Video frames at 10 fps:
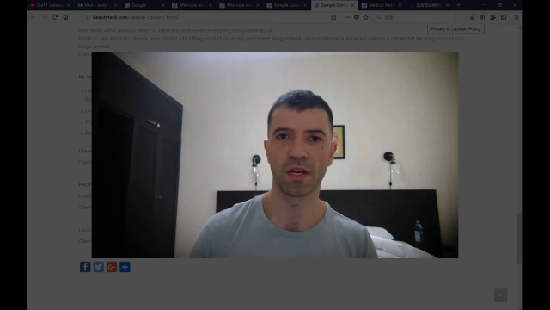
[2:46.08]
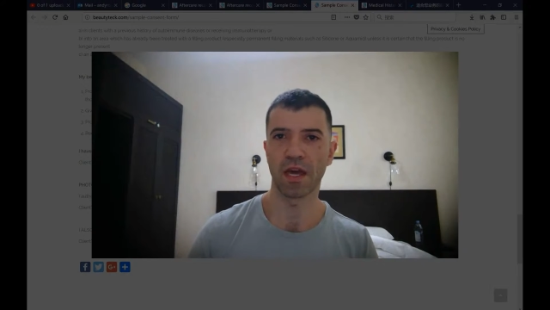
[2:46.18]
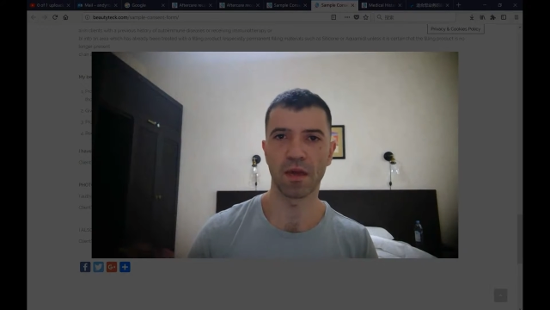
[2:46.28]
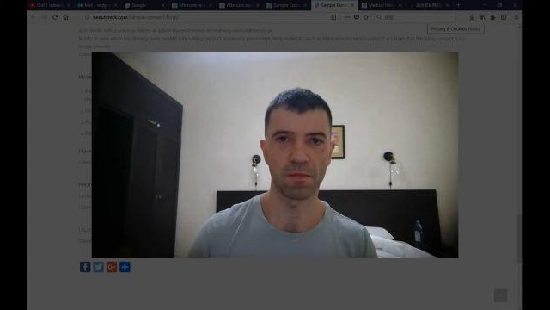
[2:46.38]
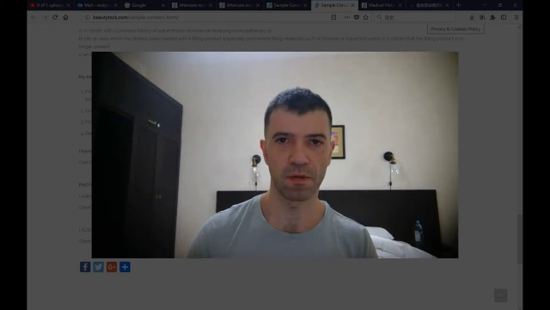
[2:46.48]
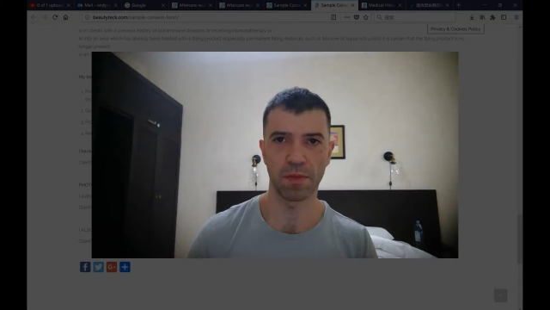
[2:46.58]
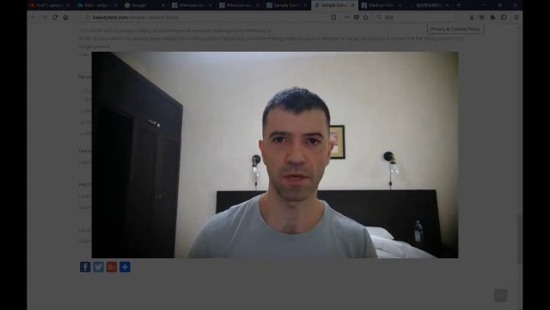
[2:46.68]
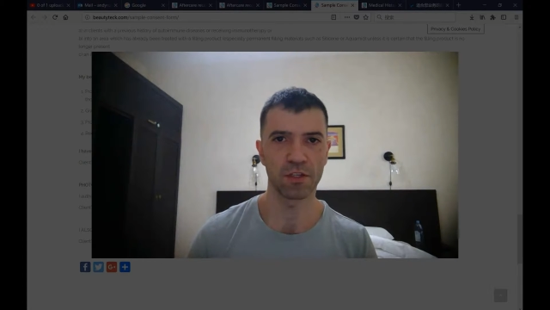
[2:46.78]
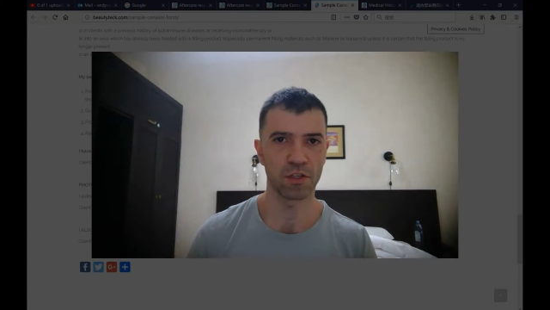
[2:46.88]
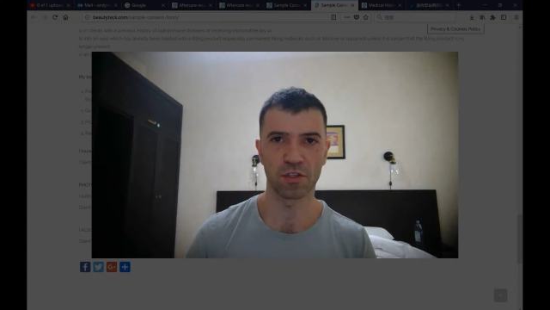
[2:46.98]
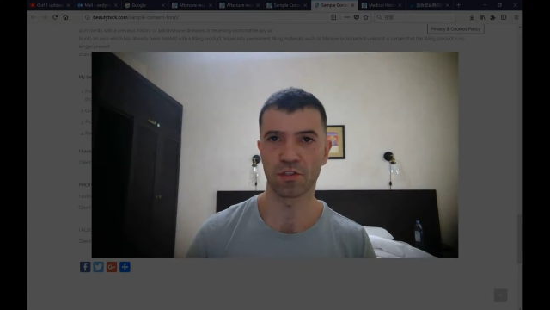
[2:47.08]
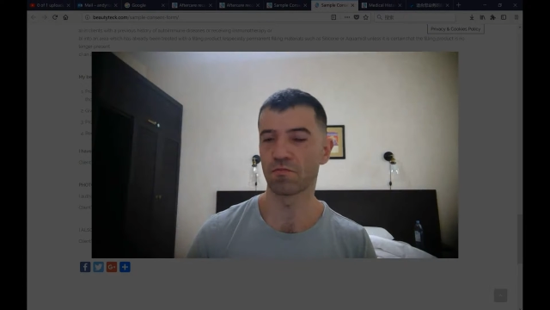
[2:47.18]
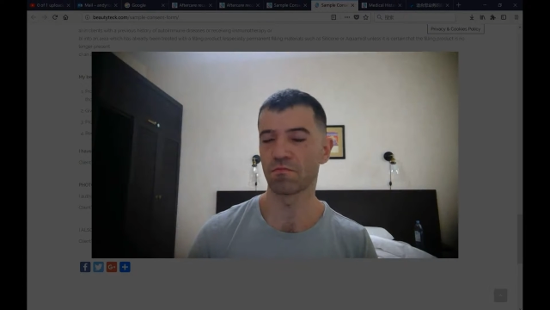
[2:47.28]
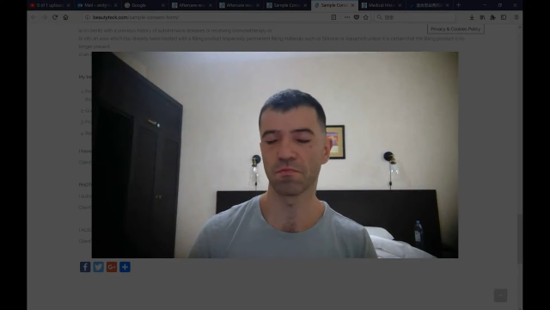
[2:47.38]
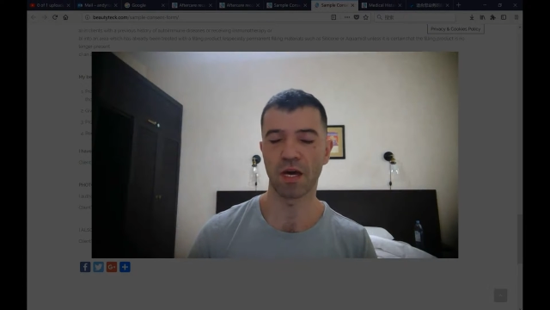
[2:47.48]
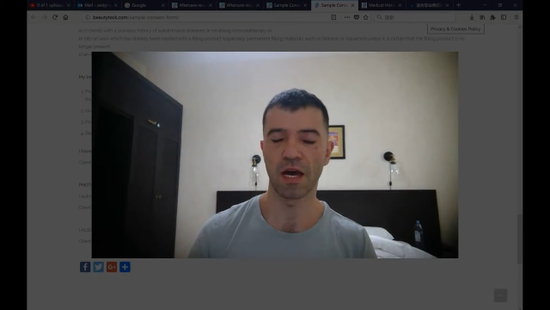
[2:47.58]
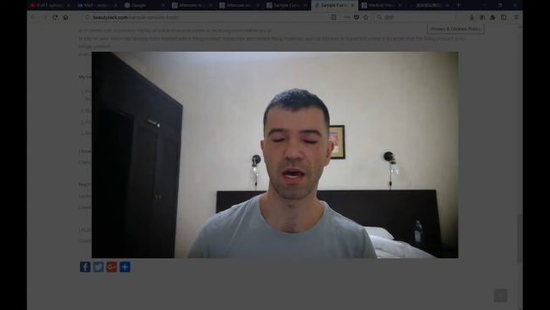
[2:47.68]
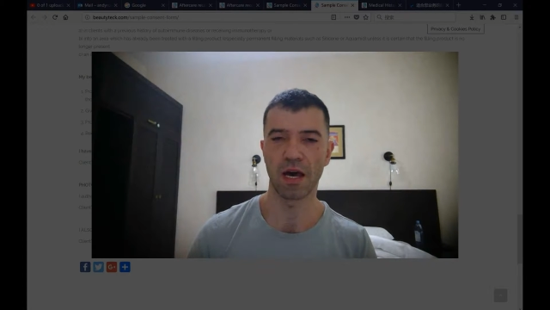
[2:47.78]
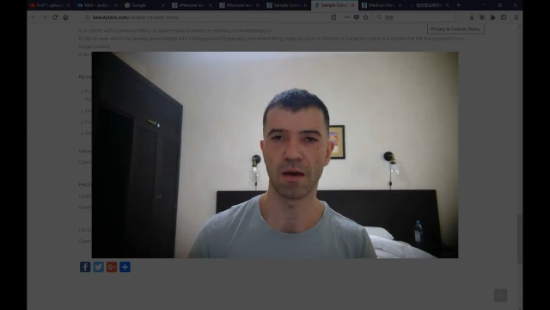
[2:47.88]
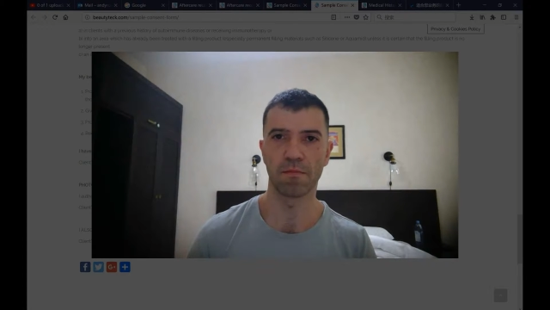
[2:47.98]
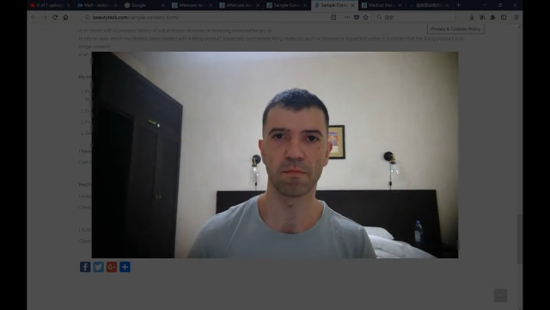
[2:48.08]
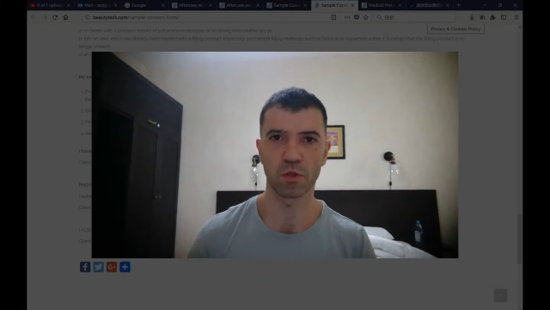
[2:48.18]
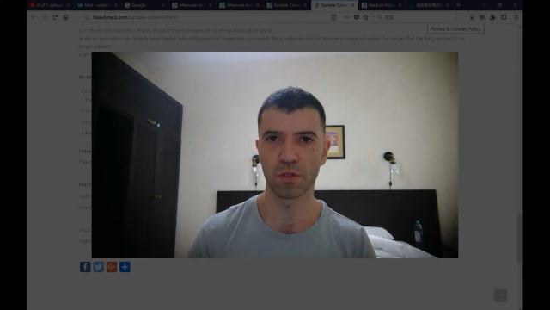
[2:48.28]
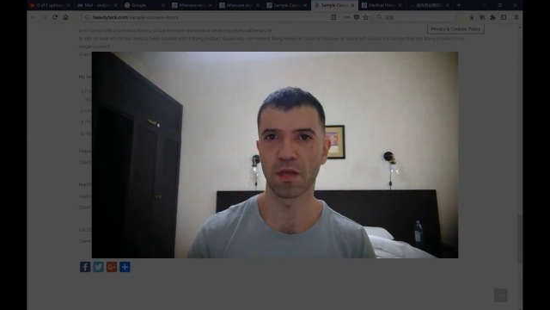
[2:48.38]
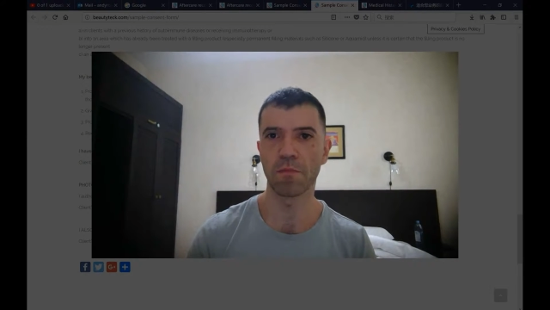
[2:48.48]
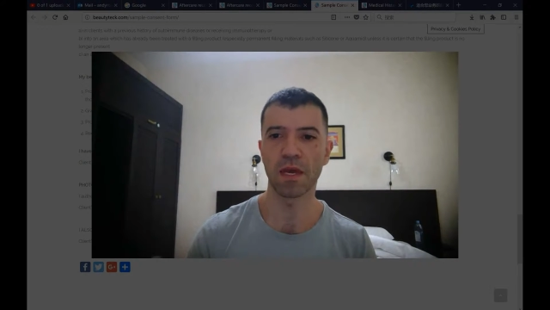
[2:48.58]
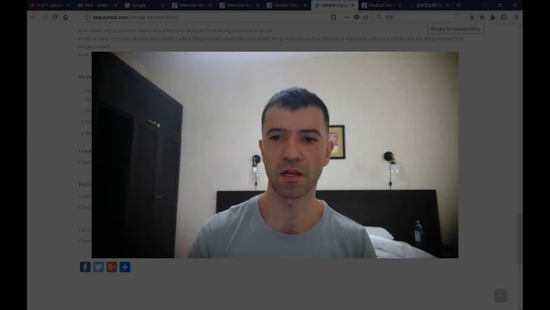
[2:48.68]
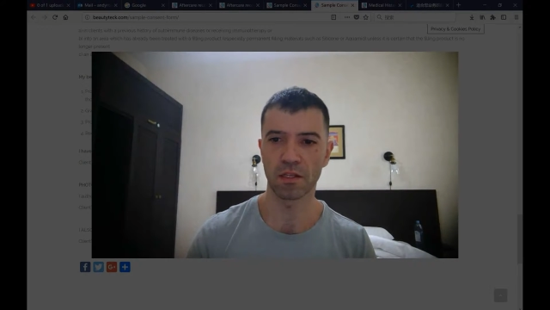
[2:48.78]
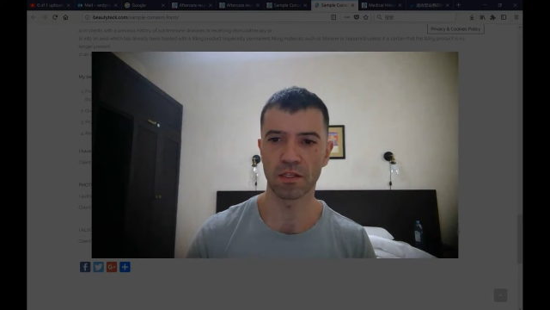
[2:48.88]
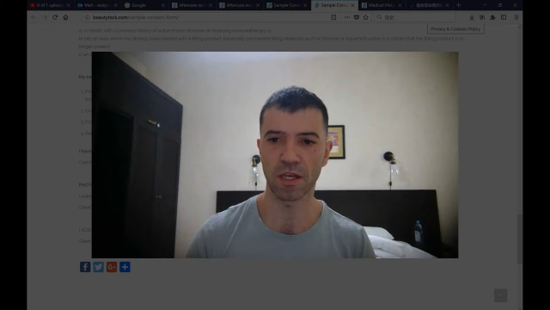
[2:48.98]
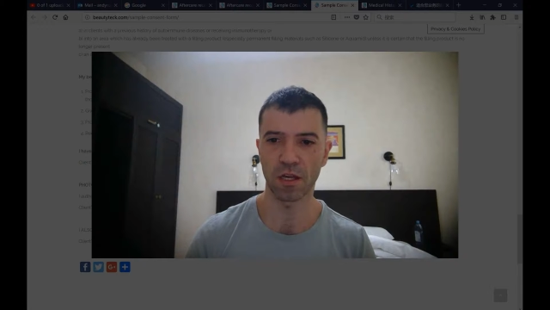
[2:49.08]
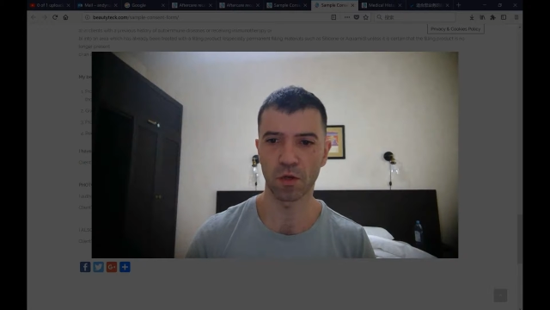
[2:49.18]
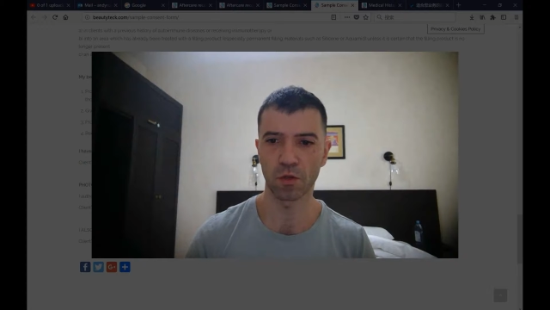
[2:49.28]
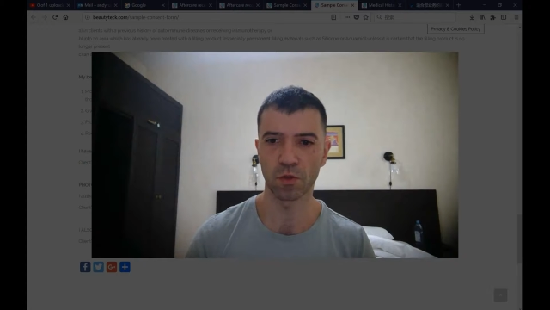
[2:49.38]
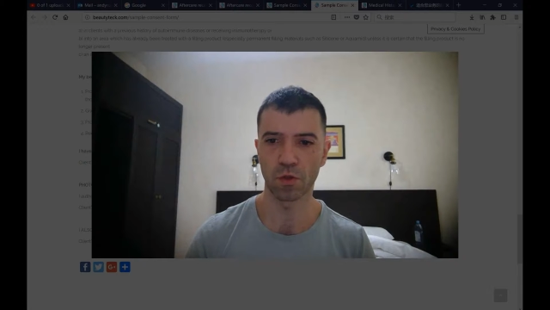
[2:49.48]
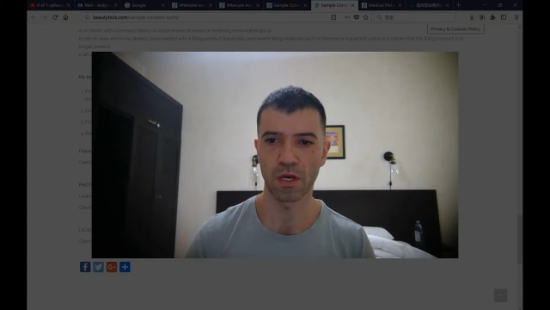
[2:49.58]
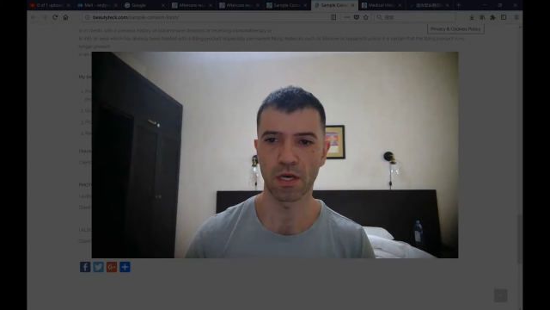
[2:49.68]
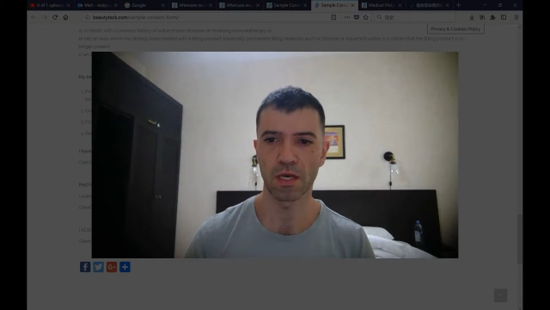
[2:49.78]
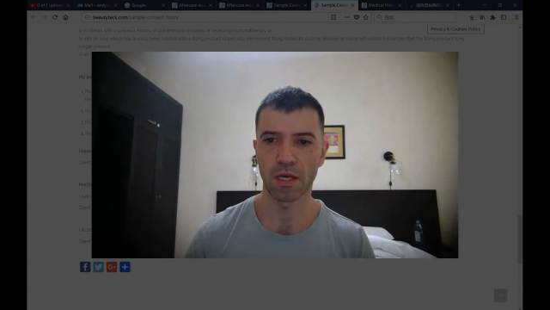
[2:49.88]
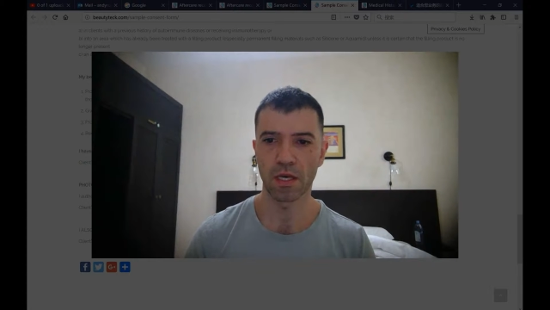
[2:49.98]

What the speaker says: name and pictures. So they may decide not to do it.